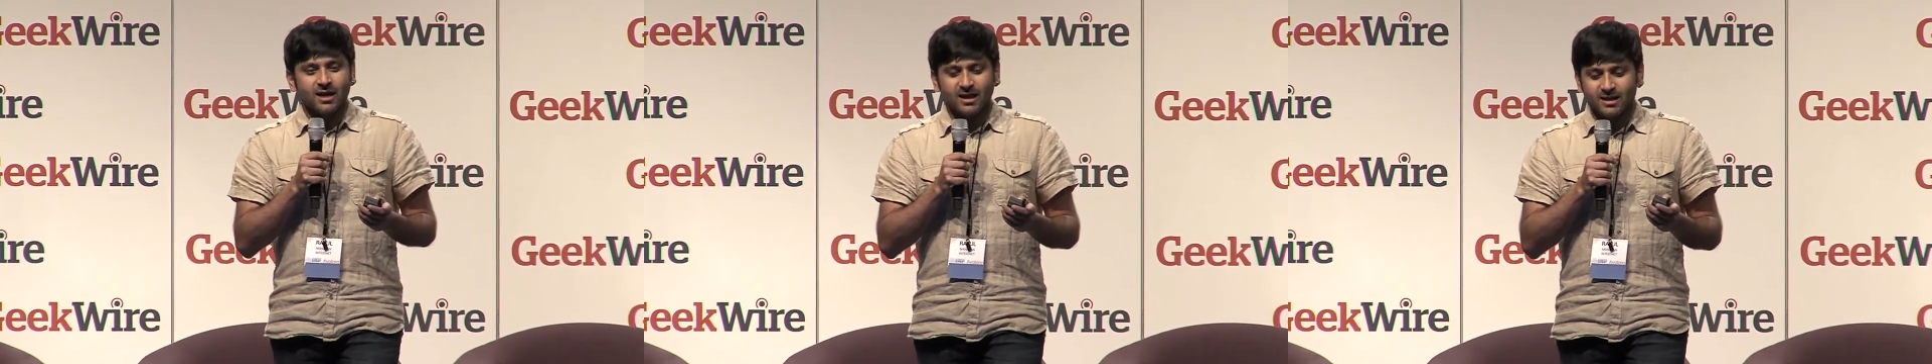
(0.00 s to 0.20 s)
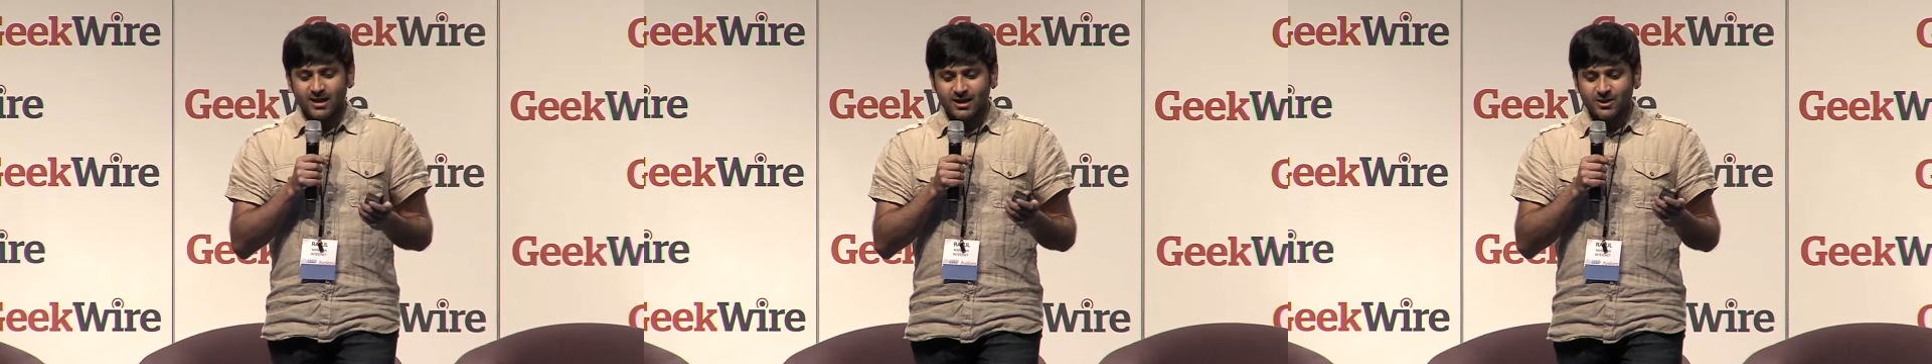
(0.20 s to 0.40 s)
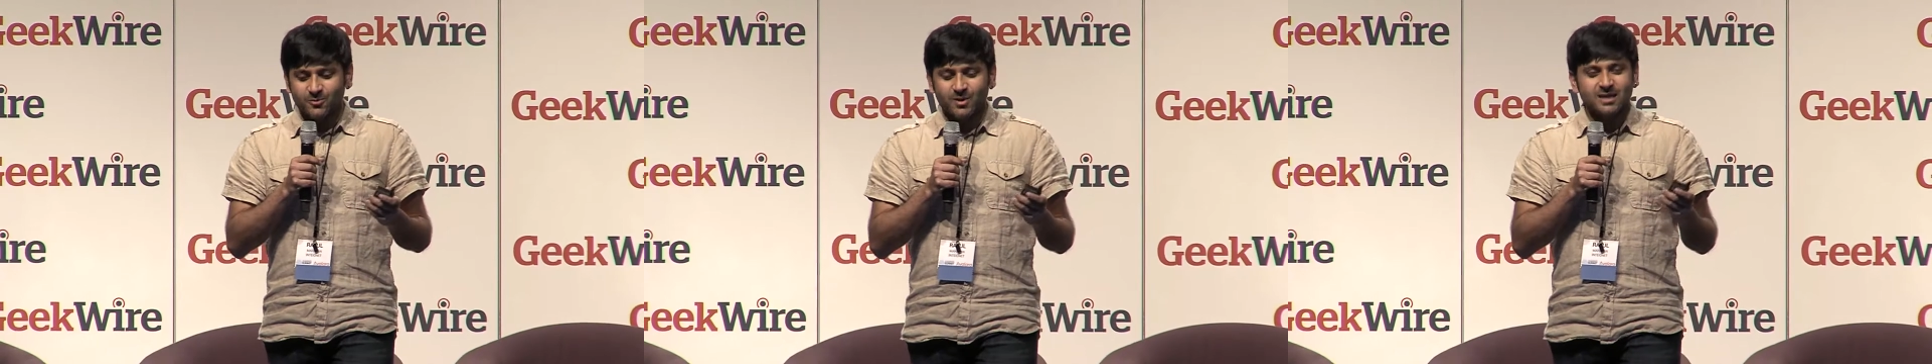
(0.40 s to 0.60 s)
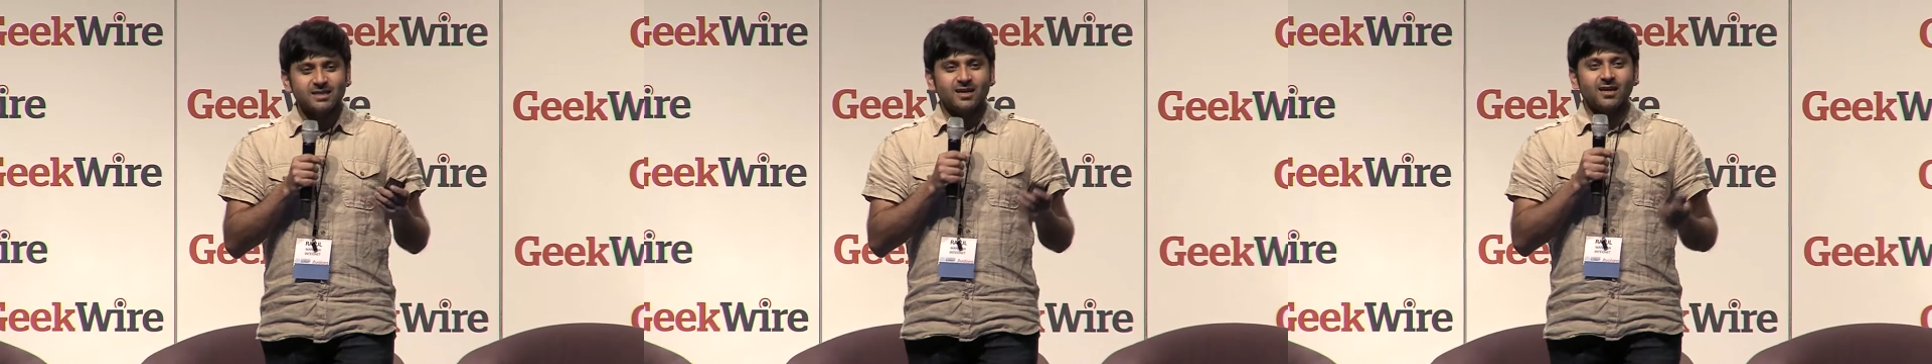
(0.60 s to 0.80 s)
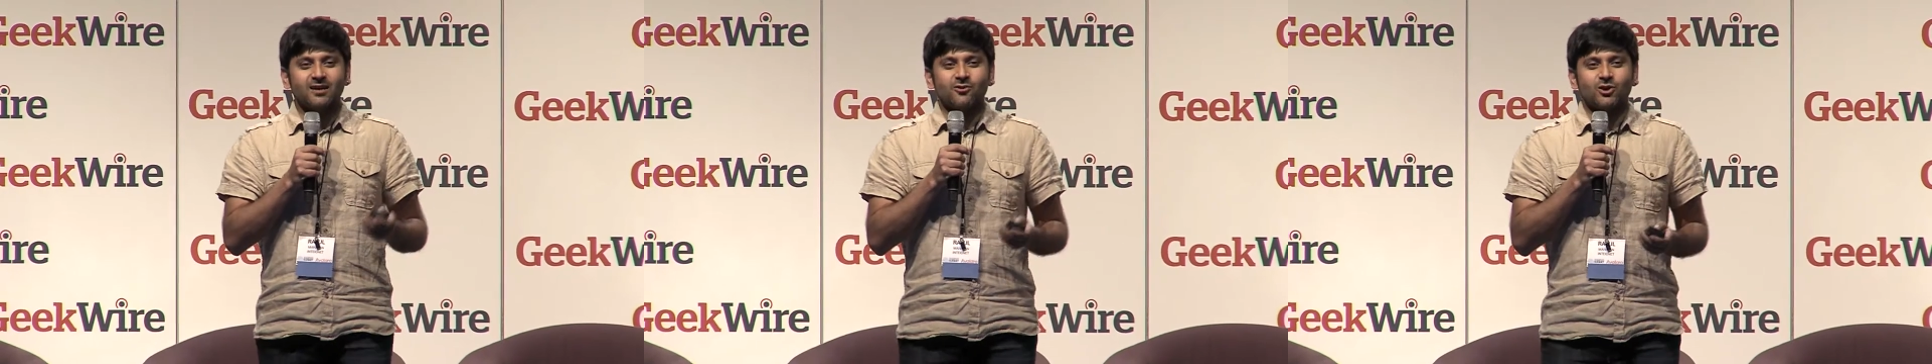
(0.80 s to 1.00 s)
And then you
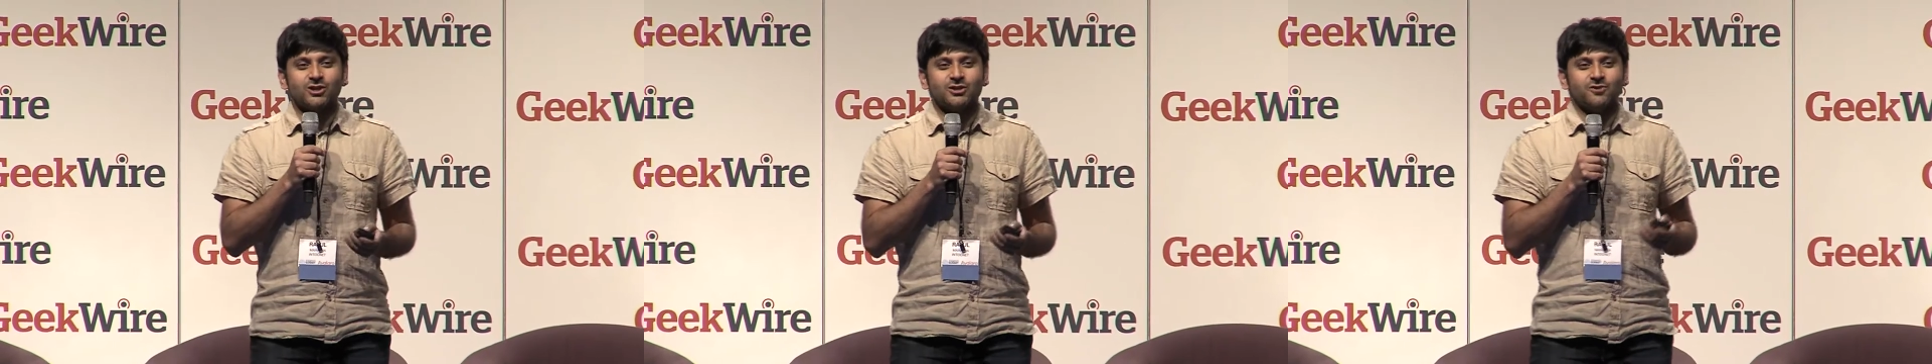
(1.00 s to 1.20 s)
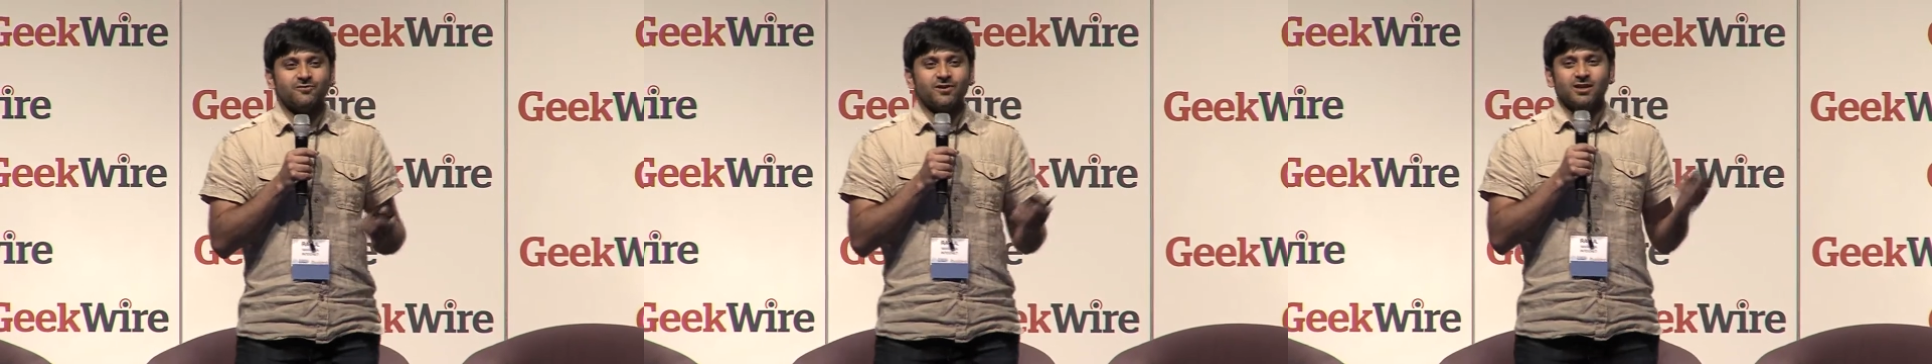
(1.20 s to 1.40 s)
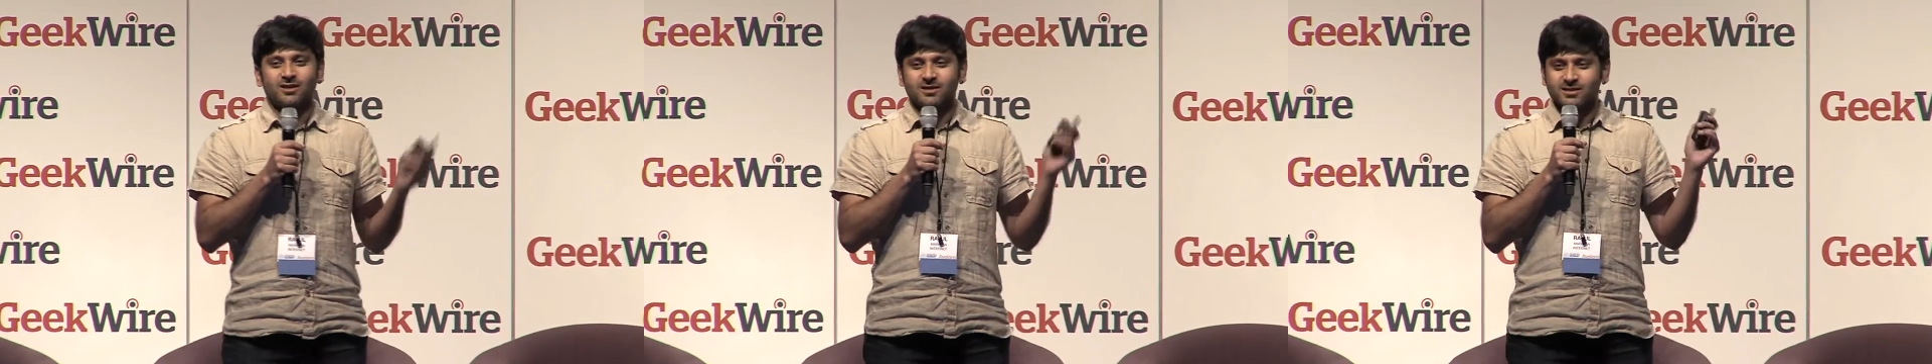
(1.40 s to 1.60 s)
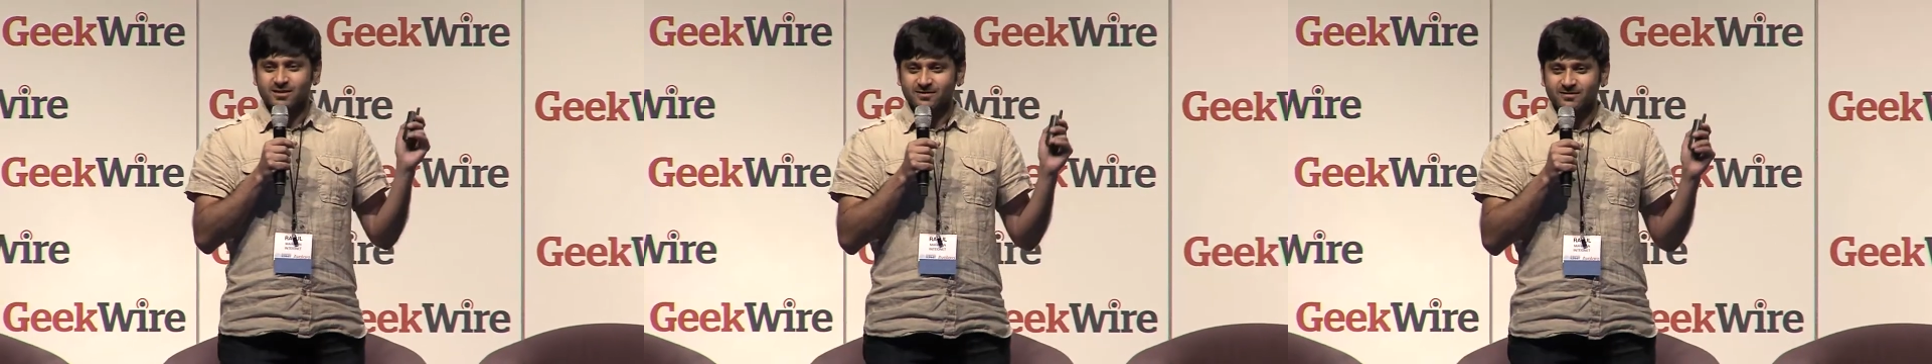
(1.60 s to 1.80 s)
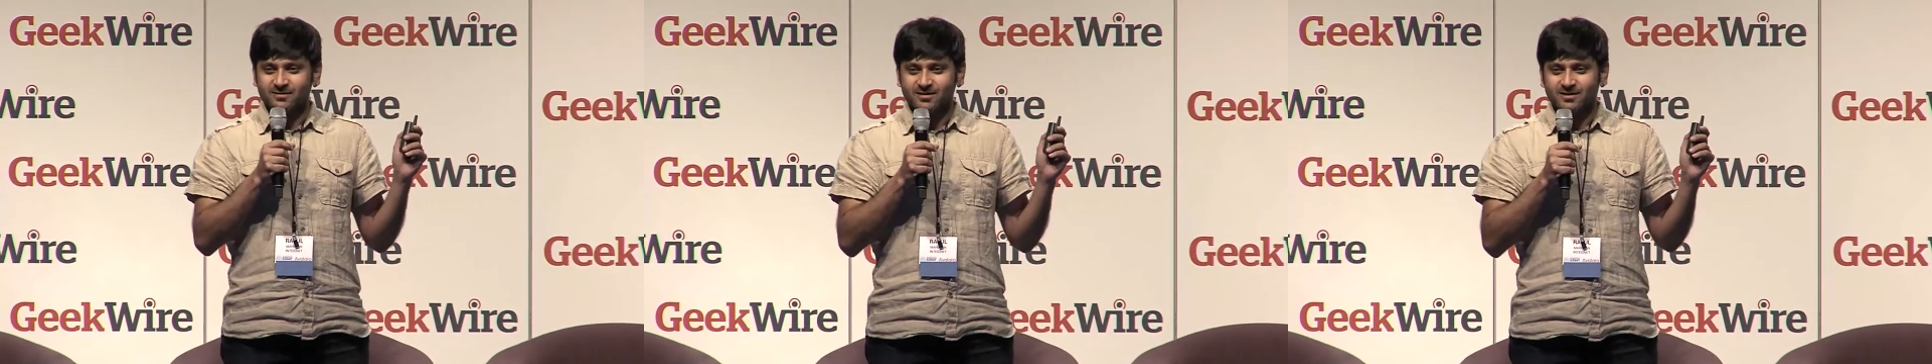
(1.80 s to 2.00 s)
basically cross your
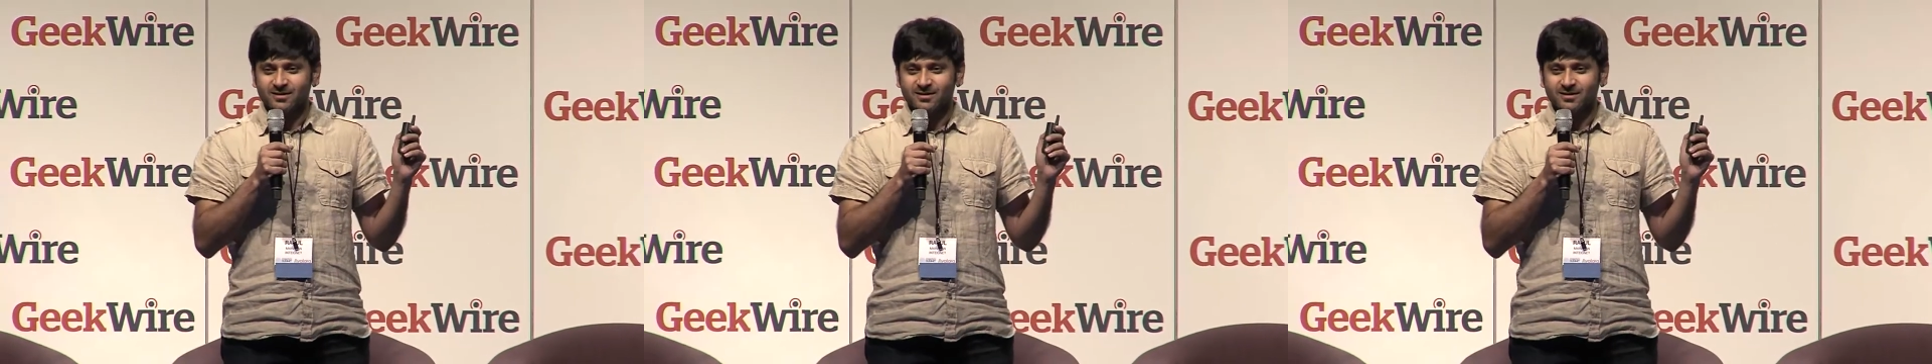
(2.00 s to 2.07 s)
fingers.